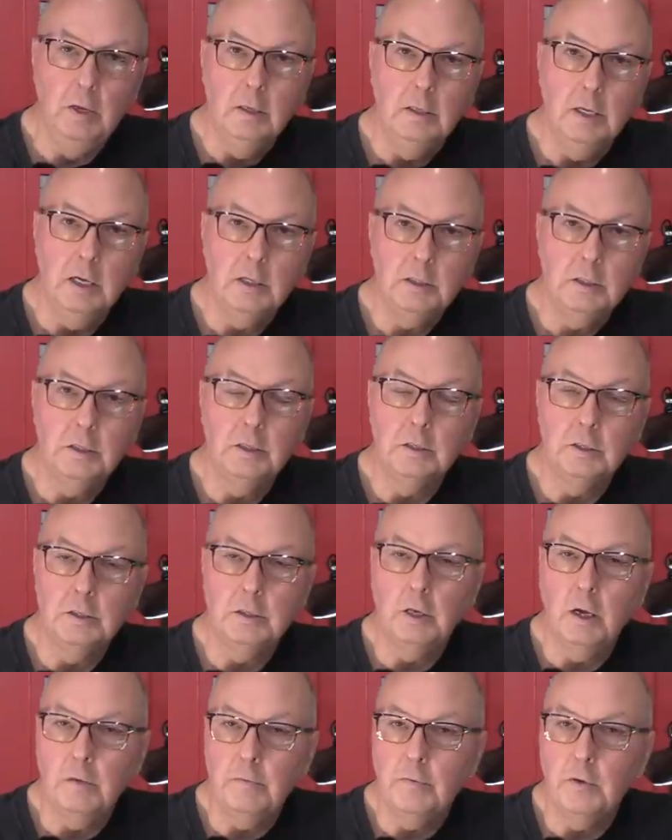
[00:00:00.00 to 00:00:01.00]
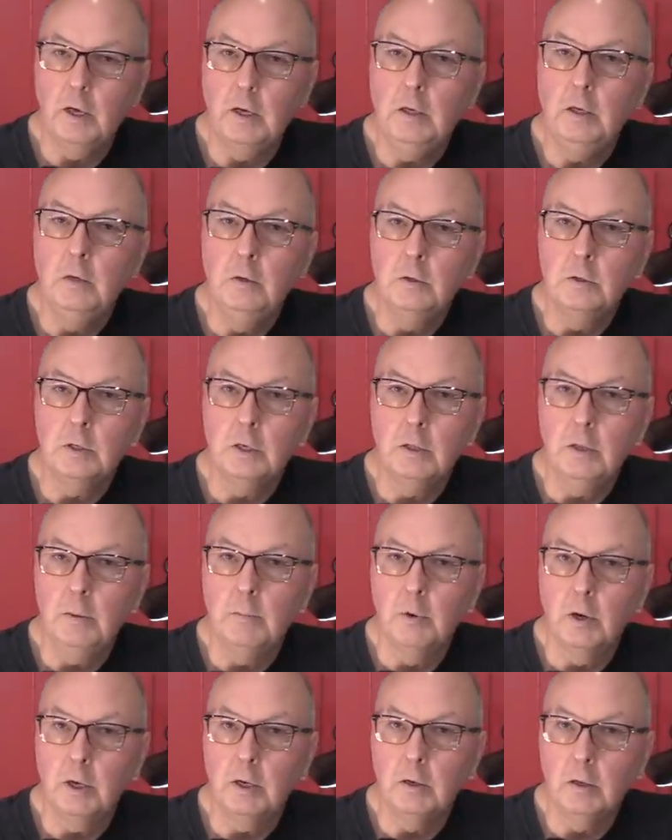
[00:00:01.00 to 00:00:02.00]
That's the stuff I usually
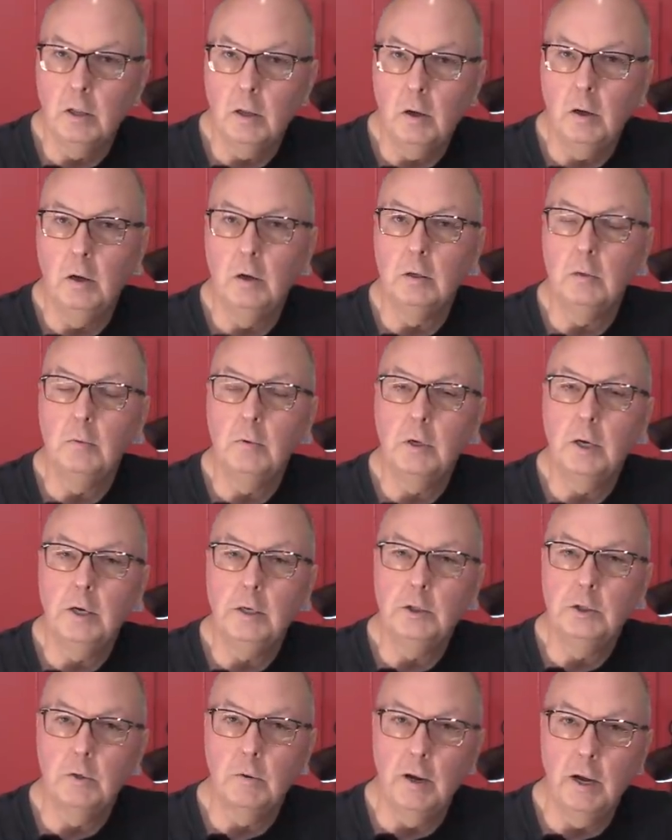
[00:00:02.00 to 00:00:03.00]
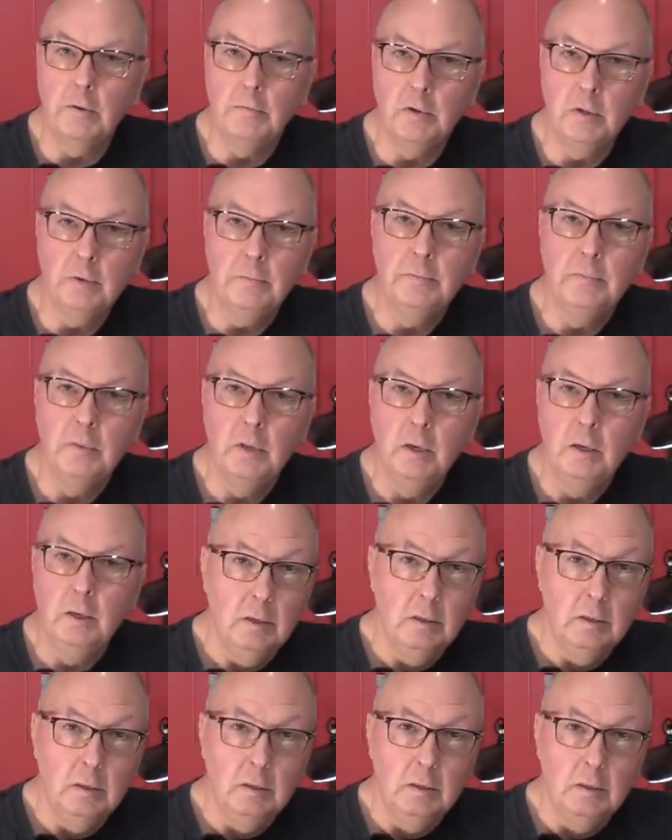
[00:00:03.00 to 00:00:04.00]
bring along when I travel.
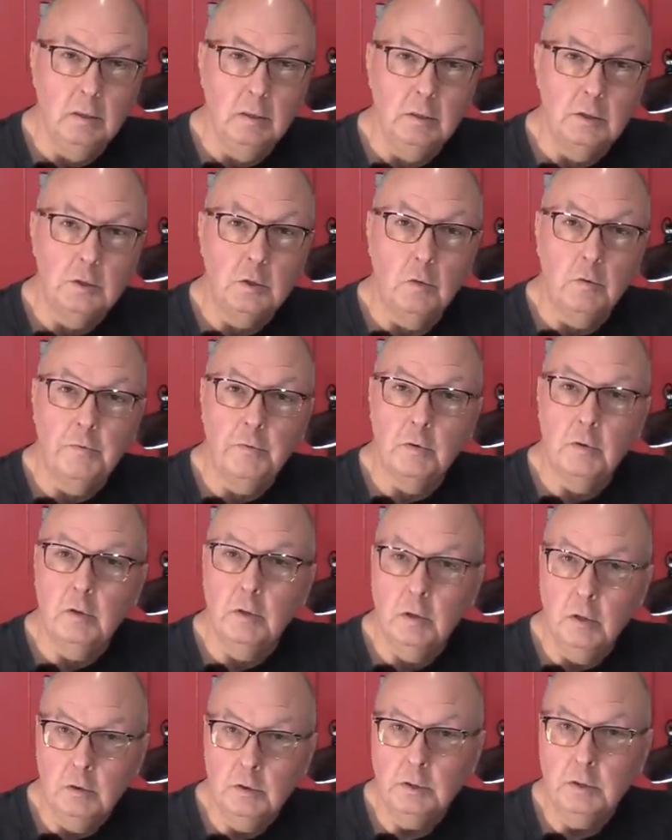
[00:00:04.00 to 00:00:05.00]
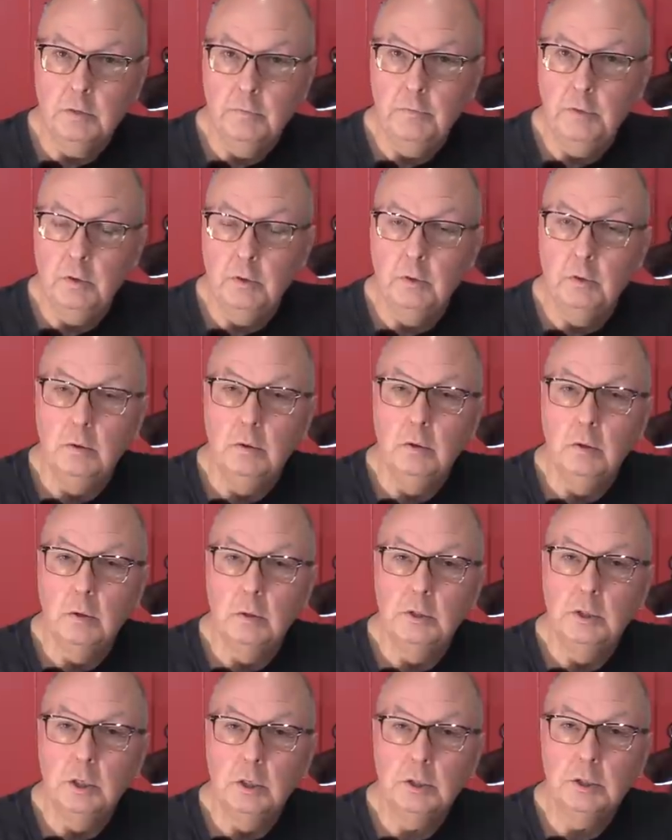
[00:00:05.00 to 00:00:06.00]
So for those of you who
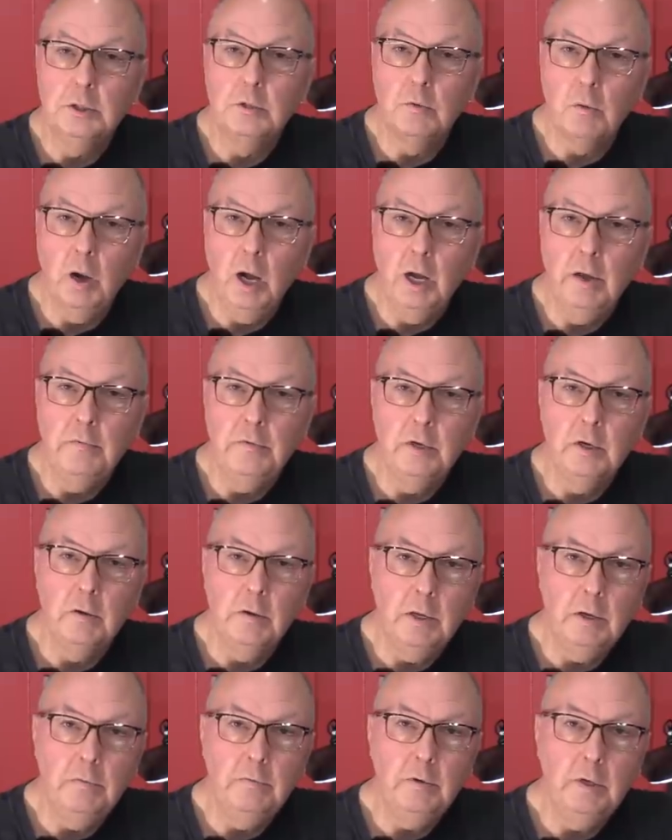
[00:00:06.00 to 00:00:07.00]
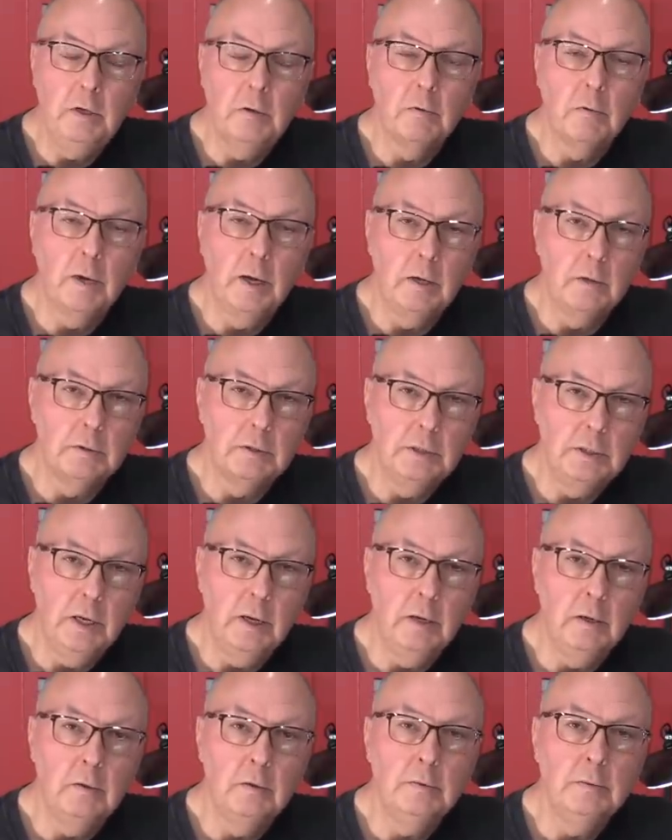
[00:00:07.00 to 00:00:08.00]
are just drive your EV around
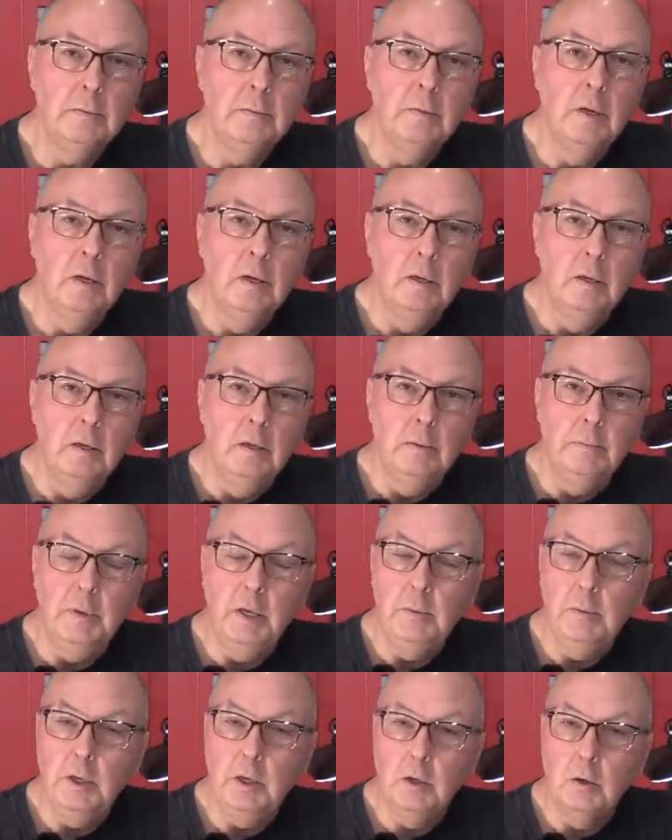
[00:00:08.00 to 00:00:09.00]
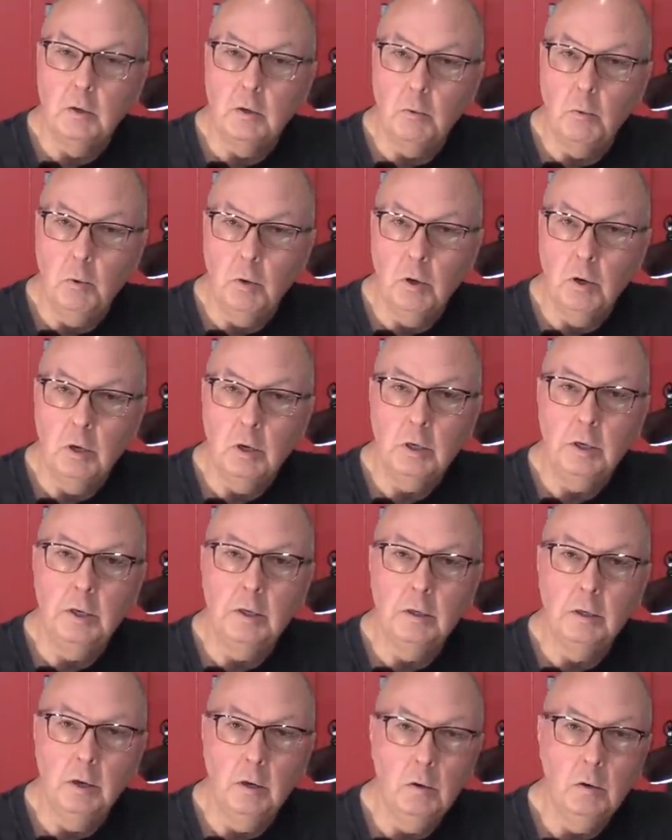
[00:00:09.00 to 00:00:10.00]
town, maybe go to work
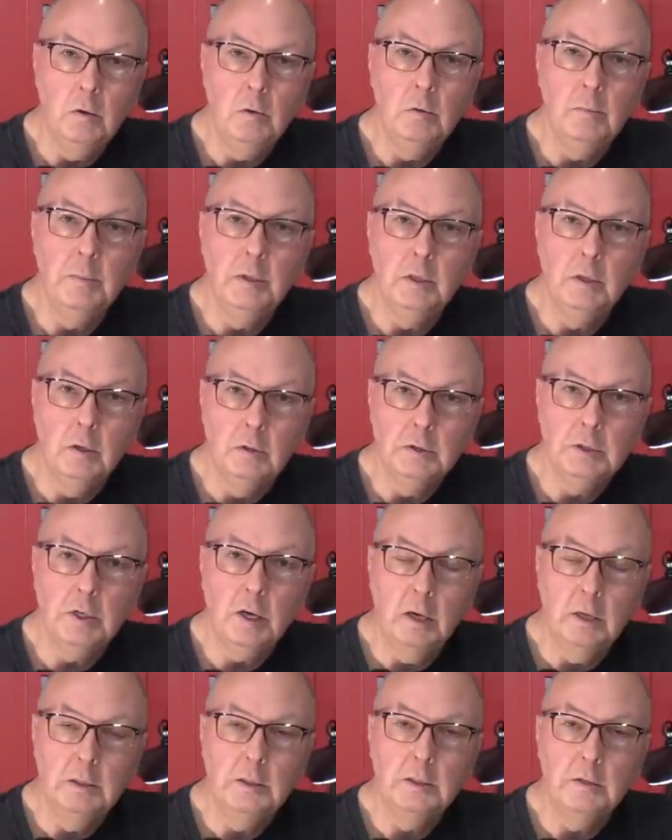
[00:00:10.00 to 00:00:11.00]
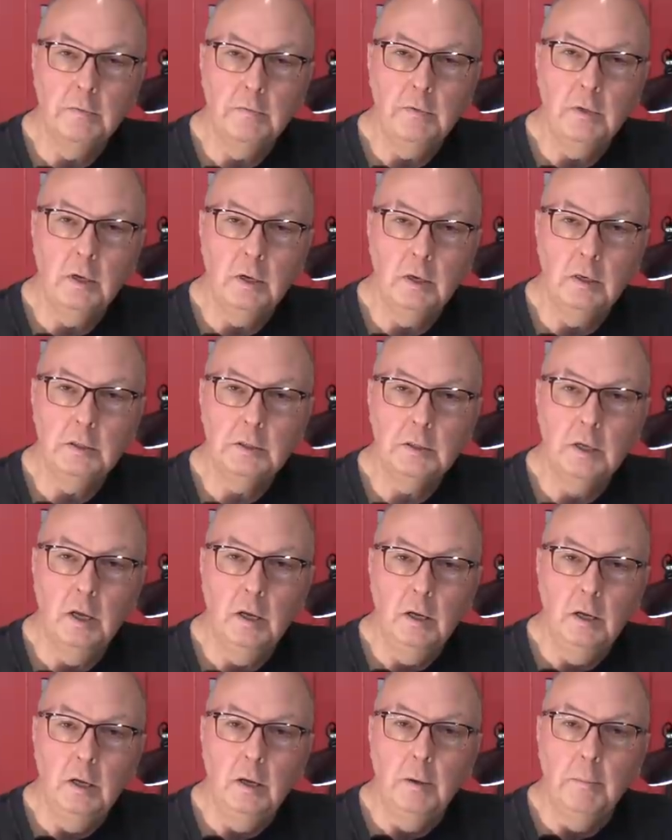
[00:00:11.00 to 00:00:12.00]
and home and those kinds of things,
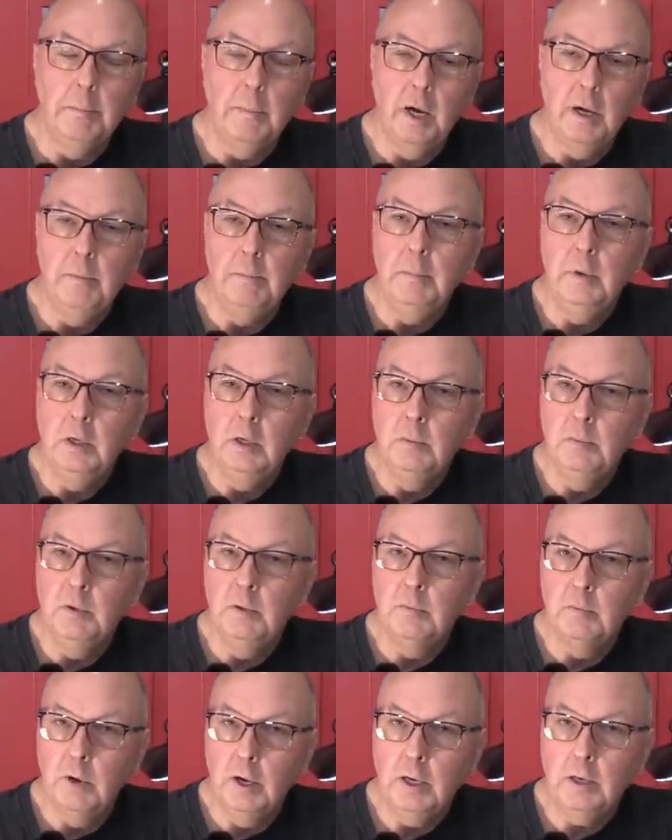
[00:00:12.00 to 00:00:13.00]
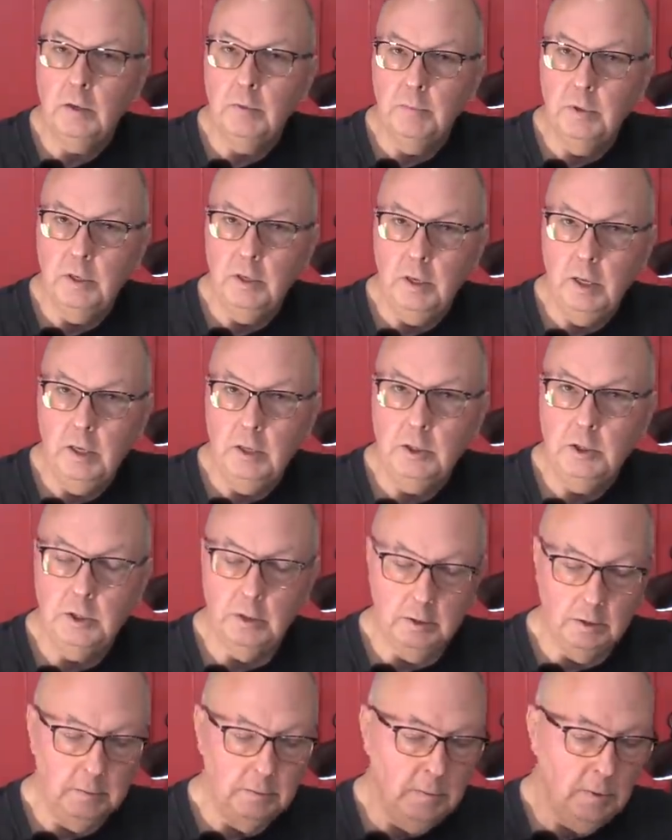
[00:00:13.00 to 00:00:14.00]
my minimum
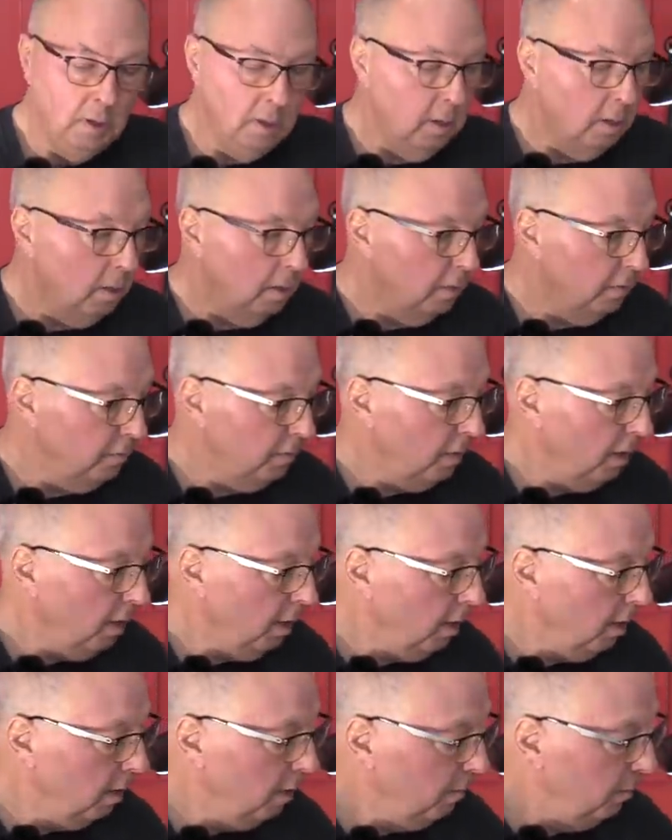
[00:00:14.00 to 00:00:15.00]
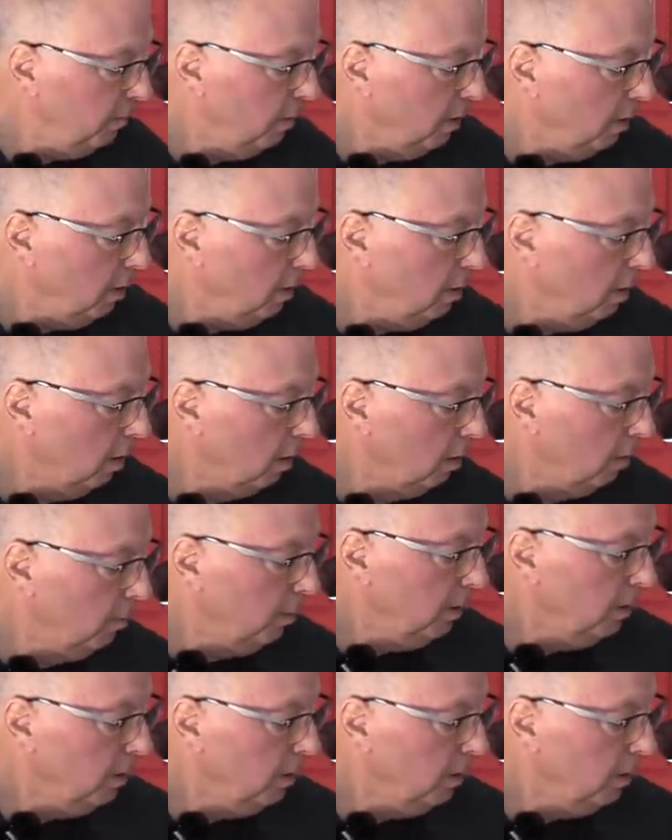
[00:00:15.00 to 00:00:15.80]
recommendation is to have the yellow